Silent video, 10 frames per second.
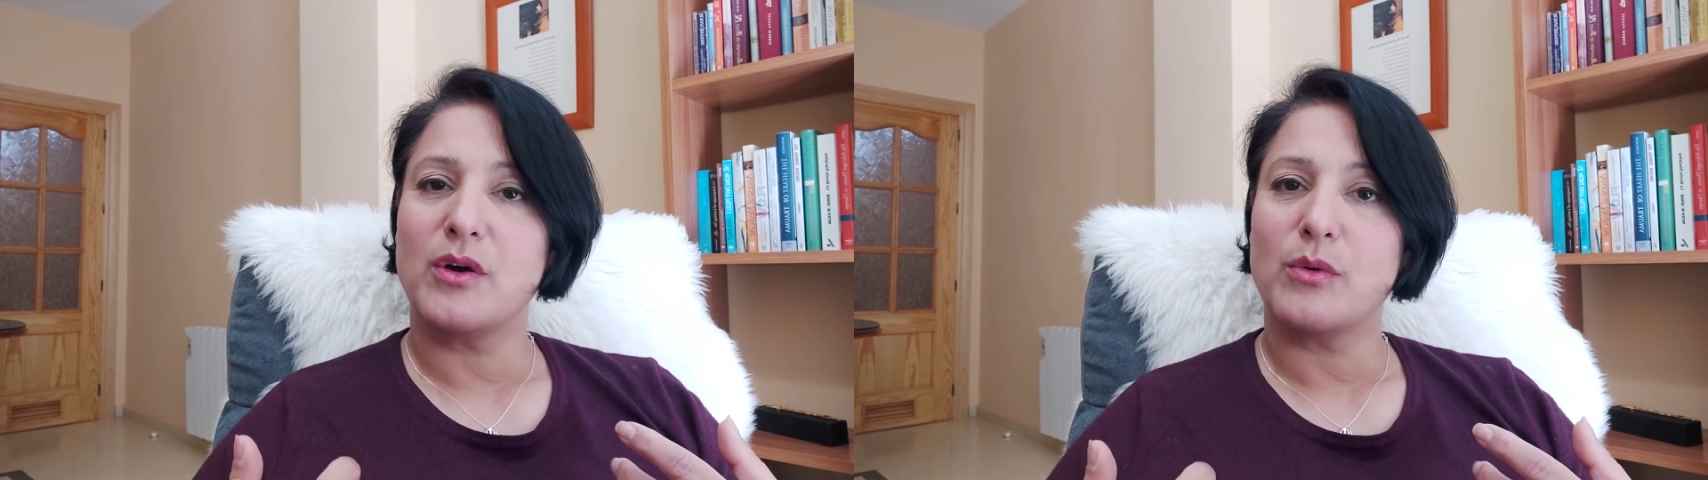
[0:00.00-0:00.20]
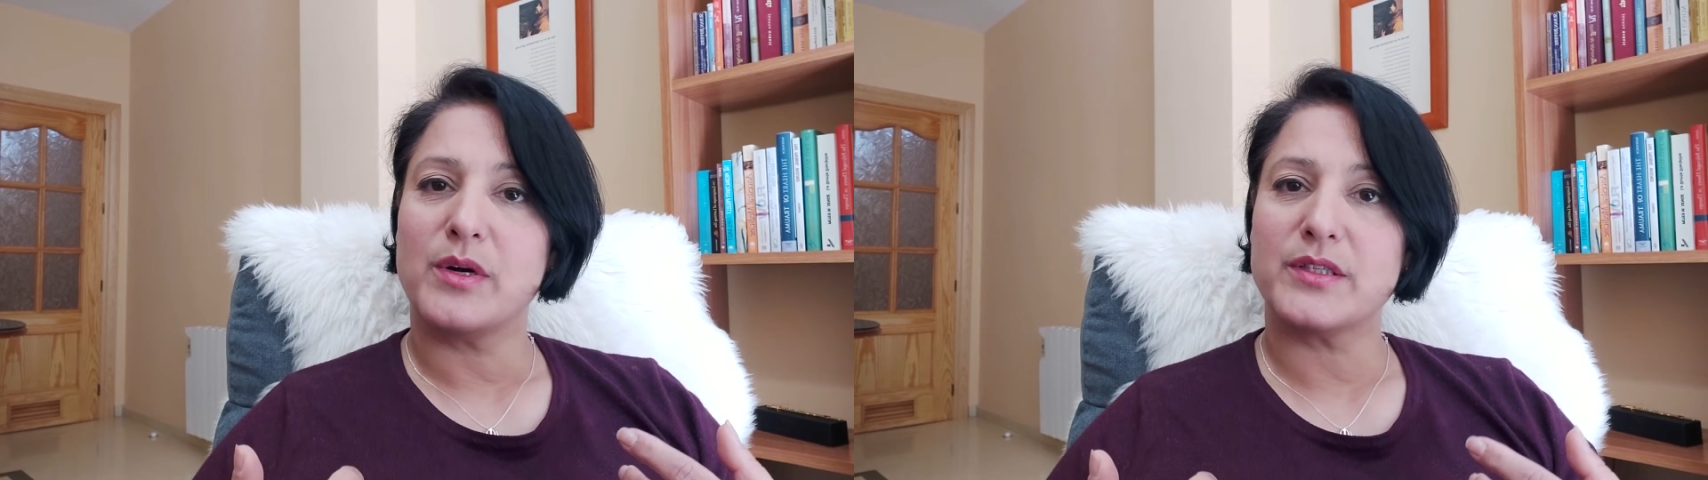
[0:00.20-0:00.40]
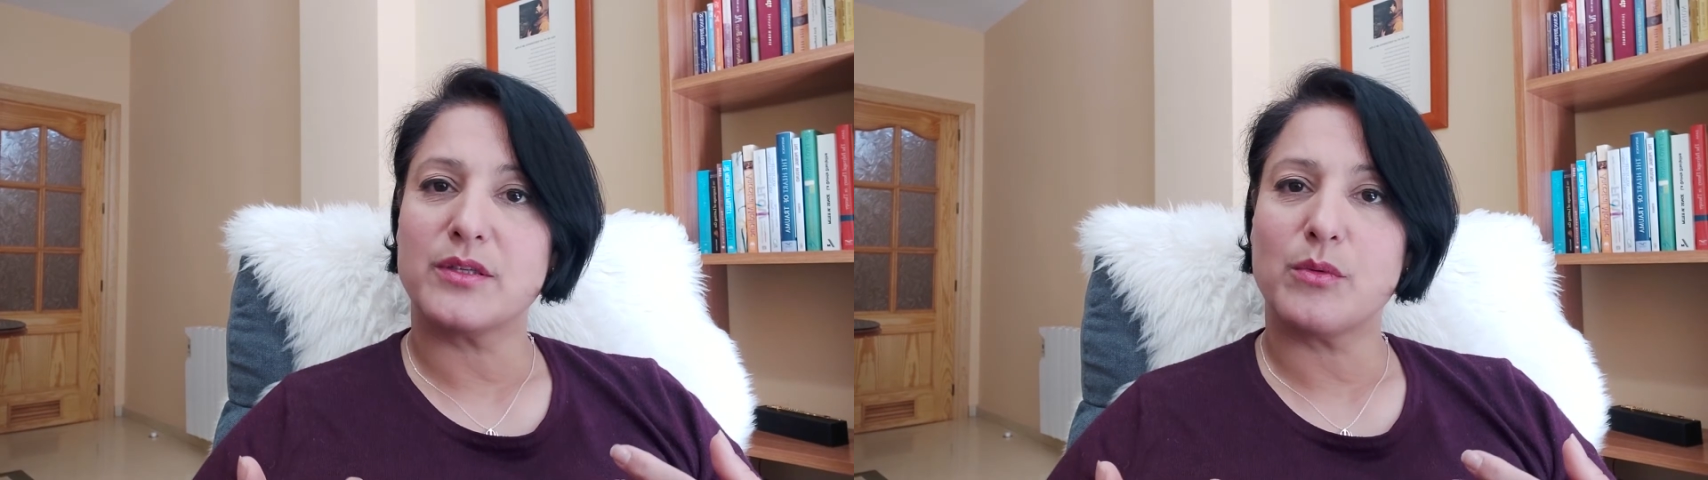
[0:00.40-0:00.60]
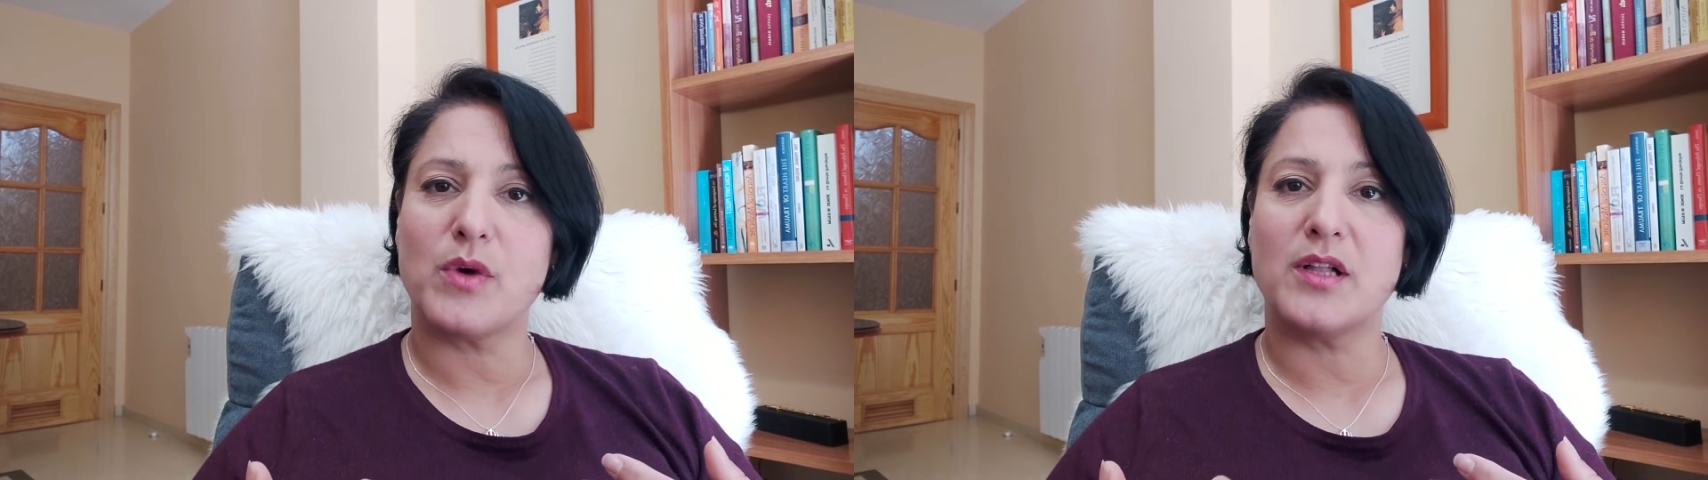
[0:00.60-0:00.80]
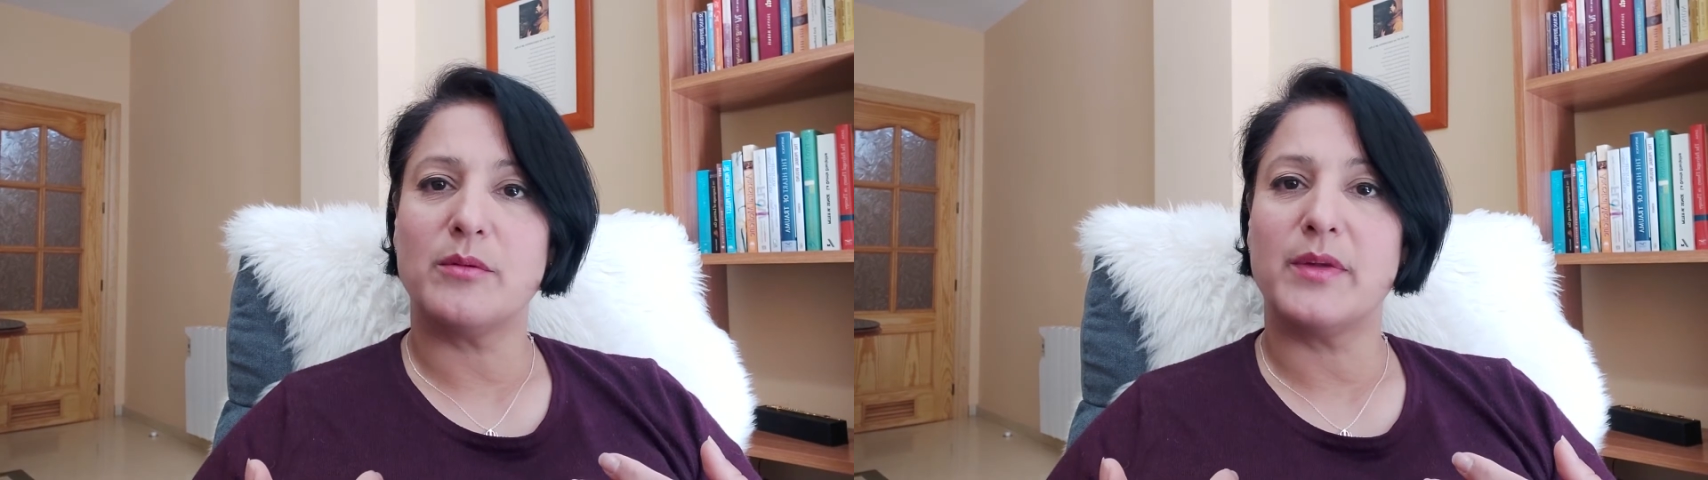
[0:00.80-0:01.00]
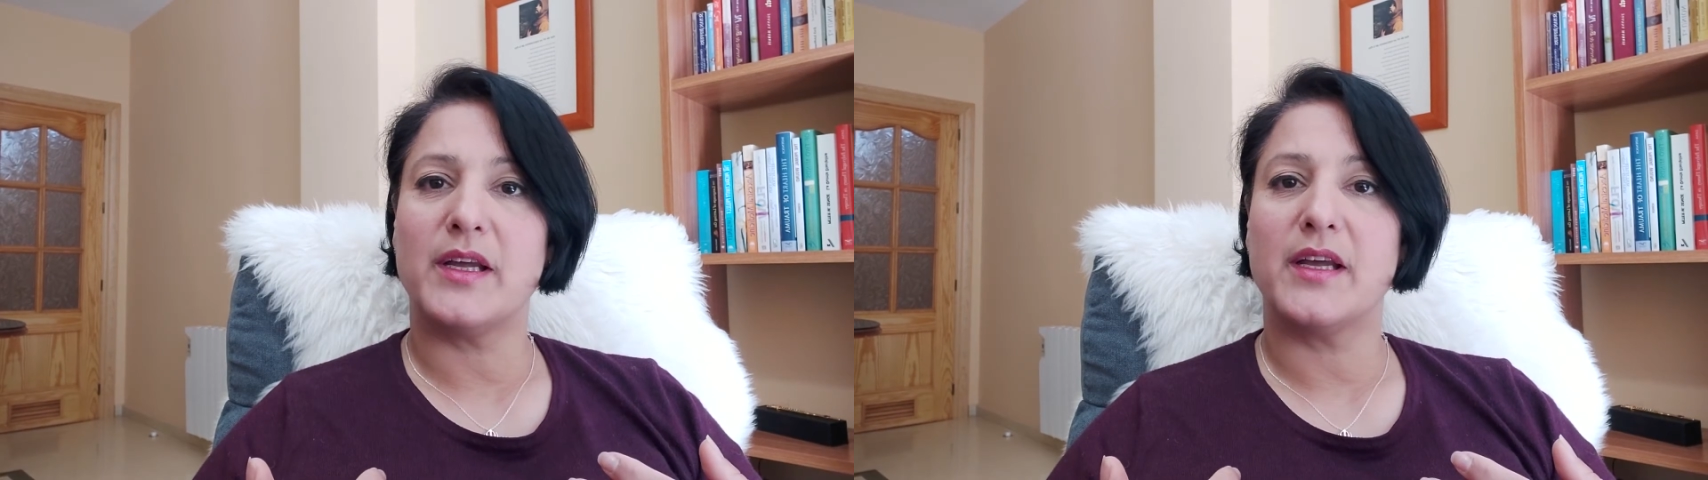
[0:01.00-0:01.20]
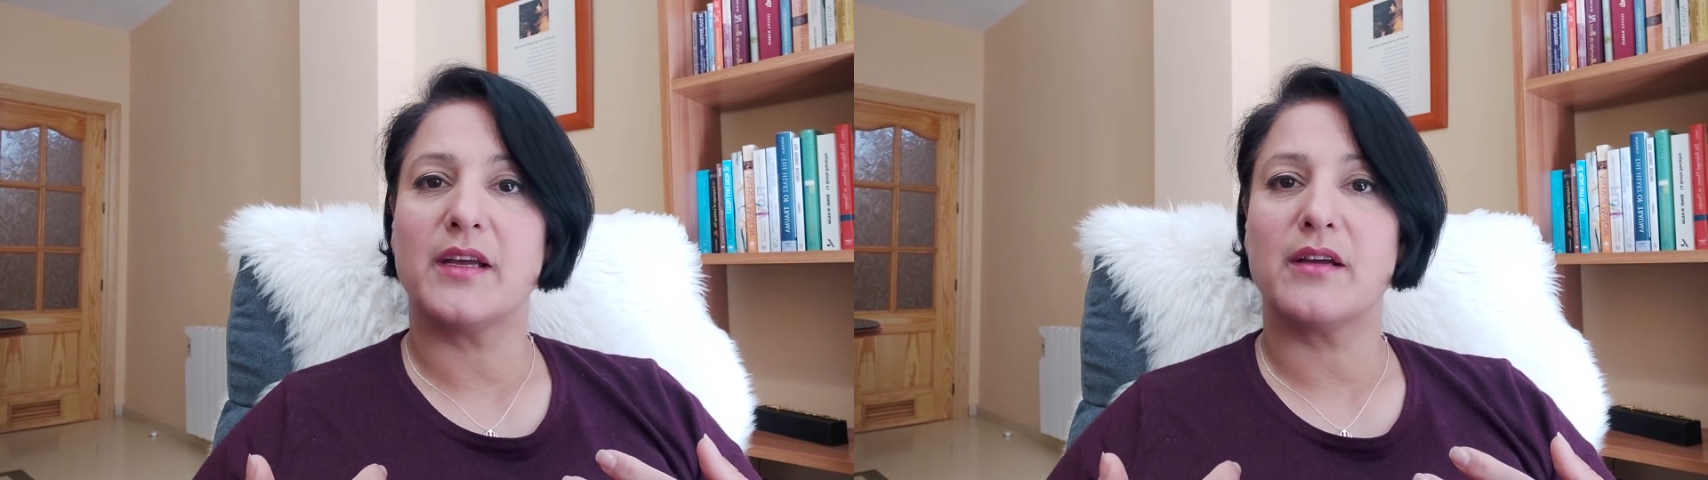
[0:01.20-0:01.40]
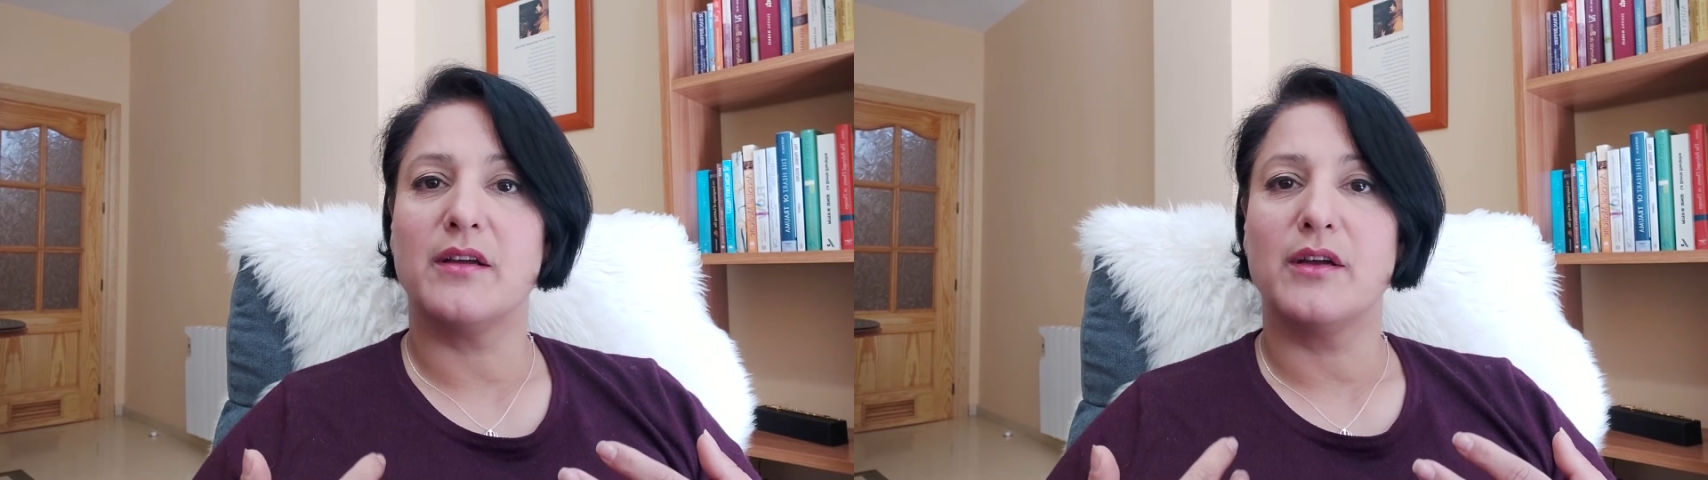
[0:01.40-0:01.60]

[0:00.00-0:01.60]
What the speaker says: Where's the well-being?